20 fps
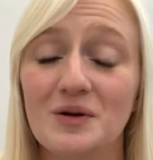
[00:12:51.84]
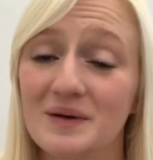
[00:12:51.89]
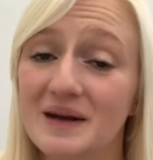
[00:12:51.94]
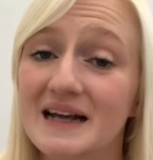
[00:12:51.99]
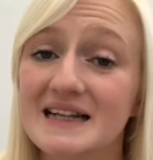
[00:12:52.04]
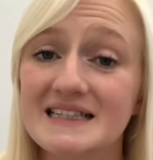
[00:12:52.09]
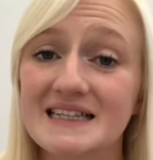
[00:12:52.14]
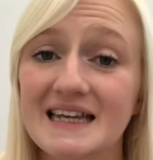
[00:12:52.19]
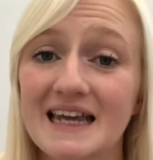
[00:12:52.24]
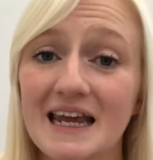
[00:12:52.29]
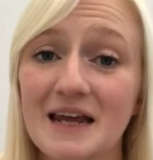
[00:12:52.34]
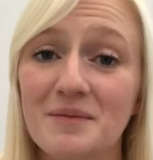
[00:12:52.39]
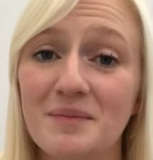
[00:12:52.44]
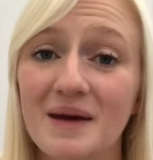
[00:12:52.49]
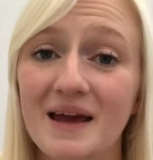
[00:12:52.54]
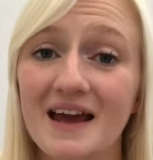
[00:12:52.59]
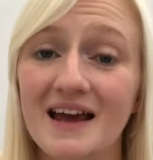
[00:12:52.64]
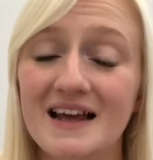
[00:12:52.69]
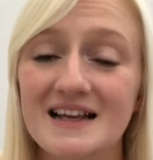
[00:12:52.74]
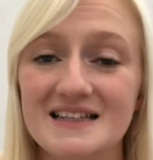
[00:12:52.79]
You get to keep
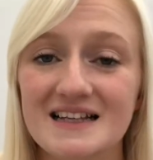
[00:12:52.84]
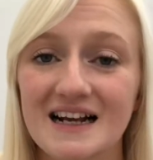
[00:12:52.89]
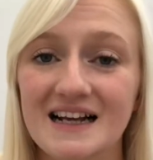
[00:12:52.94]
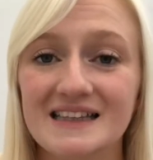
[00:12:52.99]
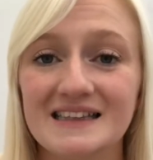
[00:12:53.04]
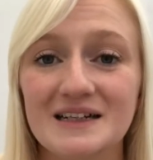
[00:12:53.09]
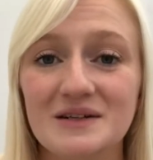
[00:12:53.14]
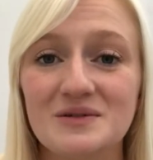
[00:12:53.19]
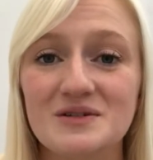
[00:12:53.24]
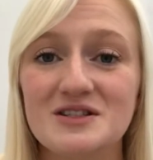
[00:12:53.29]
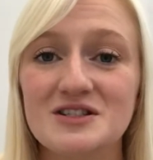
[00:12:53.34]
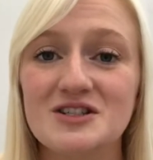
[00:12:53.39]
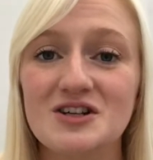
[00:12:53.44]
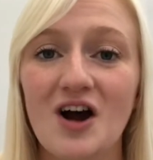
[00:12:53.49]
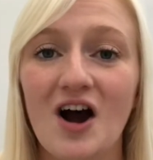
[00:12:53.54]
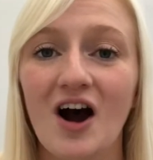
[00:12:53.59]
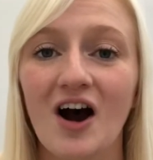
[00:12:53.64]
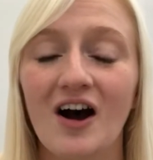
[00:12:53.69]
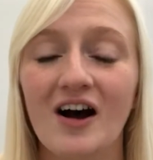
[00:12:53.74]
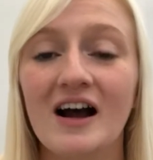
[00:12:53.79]
it. It's like a little
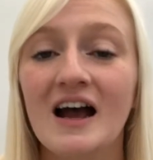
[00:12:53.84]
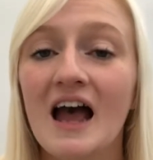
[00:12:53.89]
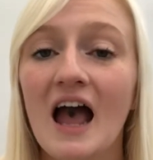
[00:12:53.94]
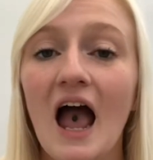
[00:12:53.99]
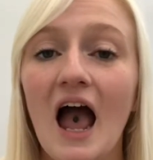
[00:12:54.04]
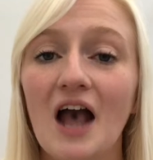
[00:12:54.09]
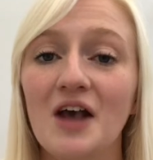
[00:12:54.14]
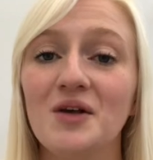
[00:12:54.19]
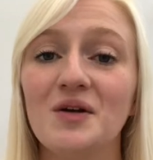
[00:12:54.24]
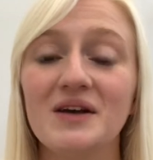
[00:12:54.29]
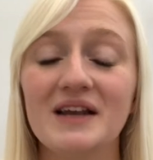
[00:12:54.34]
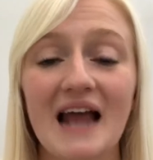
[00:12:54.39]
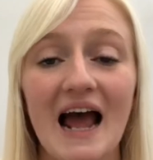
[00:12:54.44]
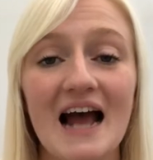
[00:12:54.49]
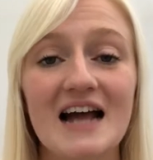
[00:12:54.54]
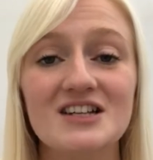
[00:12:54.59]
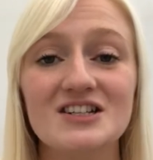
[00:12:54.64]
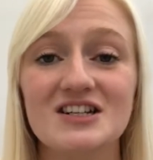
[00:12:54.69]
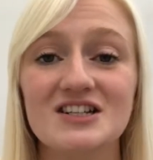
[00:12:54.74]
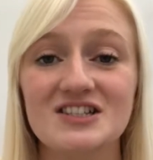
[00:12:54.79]
star, and you can
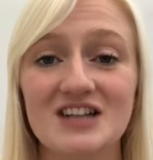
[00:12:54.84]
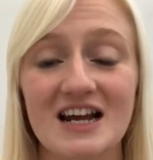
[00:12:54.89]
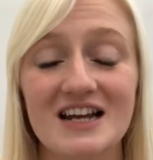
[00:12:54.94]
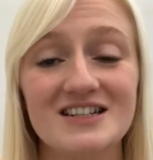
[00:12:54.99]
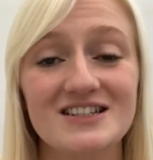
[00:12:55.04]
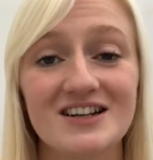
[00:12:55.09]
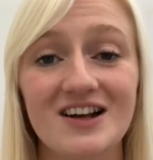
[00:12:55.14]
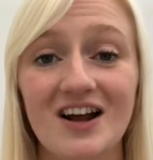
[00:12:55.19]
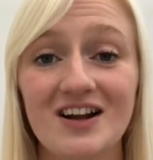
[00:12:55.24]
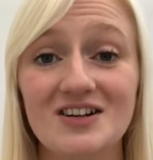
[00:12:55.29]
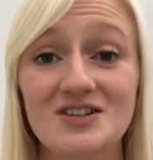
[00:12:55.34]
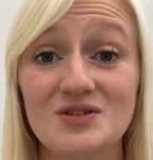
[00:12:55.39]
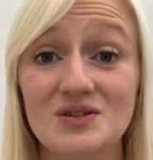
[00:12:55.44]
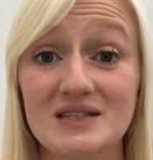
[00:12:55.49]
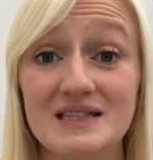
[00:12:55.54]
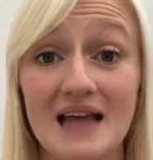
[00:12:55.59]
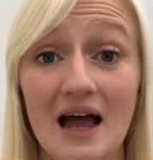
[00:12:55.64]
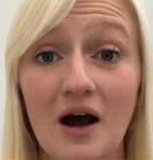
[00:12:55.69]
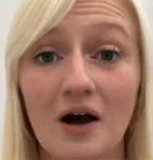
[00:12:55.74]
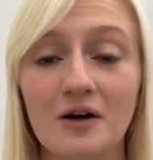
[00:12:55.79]
actually change the colours
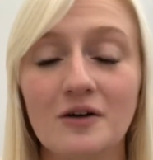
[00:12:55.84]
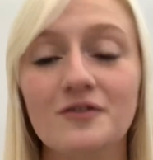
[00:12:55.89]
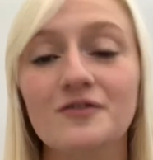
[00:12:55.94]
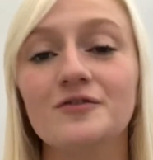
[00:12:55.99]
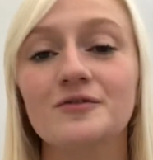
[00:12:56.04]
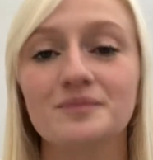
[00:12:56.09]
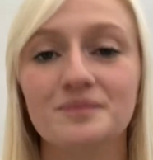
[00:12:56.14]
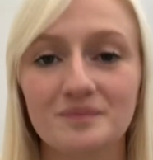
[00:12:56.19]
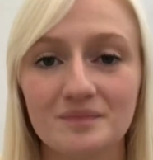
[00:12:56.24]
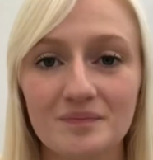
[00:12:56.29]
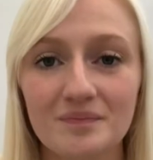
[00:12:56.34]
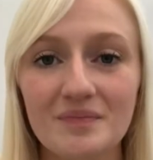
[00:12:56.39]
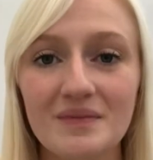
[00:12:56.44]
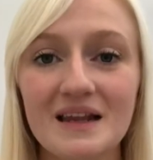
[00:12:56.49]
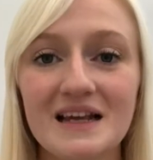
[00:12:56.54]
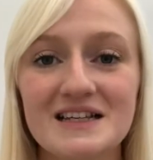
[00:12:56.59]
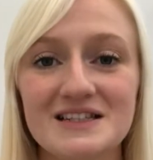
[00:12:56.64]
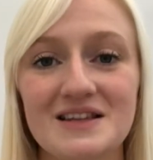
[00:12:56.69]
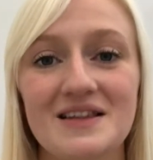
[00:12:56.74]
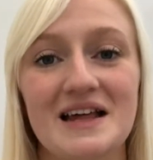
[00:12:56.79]
yourself.
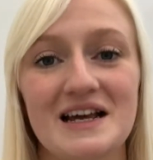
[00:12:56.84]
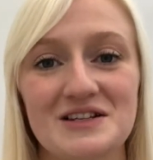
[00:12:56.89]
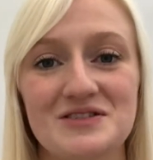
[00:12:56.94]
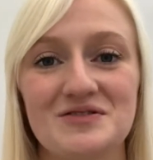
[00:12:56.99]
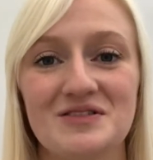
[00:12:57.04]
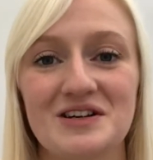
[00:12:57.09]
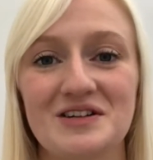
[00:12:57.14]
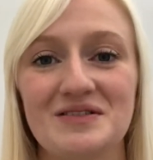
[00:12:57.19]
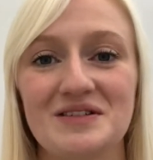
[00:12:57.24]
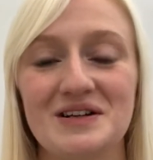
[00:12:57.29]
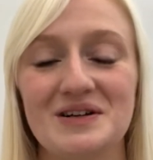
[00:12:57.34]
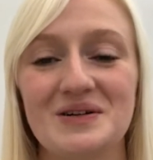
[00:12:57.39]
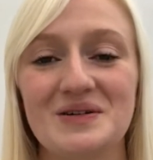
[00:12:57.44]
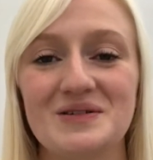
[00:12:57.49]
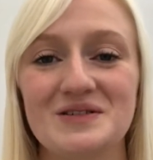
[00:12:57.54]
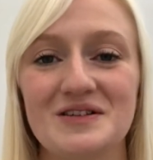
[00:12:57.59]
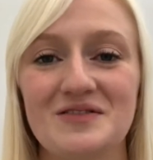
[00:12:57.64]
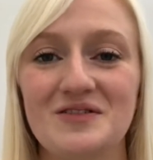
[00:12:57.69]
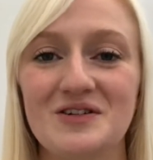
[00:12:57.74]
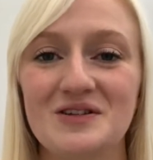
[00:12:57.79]
So that's really cool.
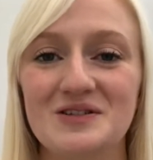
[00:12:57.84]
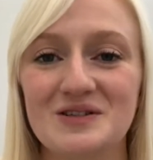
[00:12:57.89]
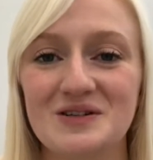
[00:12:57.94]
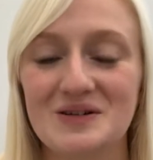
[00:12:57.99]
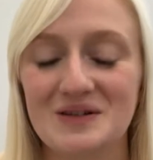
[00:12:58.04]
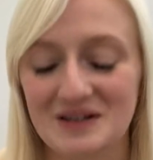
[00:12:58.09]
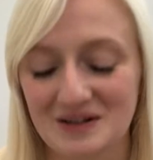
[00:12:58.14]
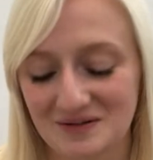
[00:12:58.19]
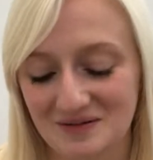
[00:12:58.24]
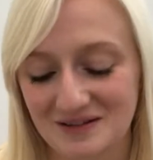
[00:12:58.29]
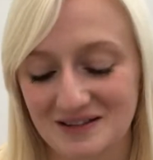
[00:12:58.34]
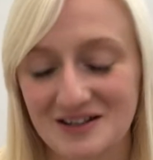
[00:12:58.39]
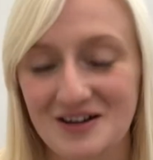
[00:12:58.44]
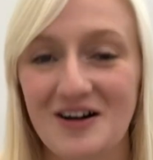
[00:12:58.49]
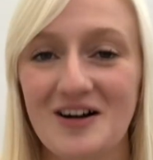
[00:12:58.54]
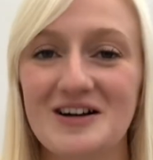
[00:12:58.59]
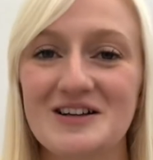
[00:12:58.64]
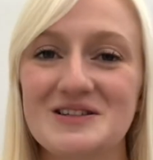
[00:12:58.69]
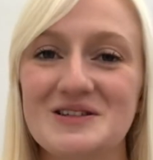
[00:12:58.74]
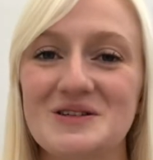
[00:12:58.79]
So I've got 2 little
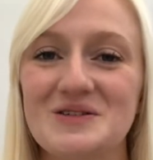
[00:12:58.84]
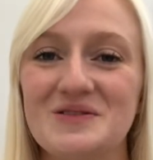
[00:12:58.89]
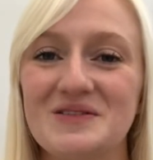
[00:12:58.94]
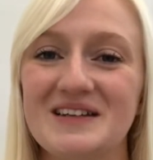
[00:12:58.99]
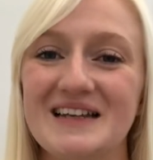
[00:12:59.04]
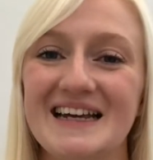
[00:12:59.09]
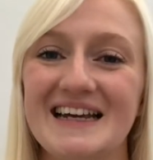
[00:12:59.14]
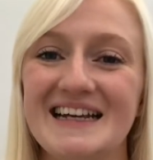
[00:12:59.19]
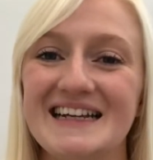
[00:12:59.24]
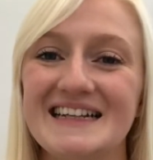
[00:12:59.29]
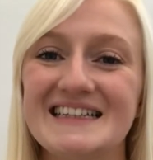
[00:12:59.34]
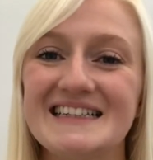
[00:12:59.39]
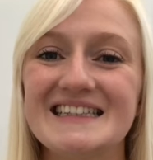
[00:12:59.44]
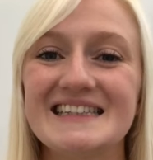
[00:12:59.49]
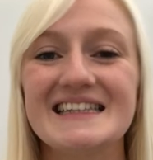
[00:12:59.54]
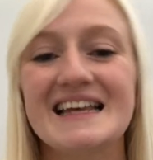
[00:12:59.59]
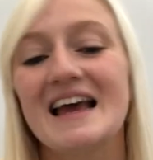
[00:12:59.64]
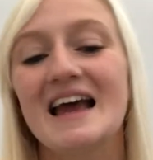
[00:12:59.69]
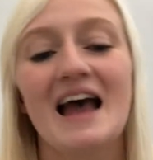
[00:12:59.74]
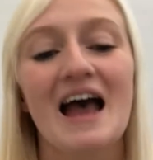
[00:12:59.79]
star souvenirs.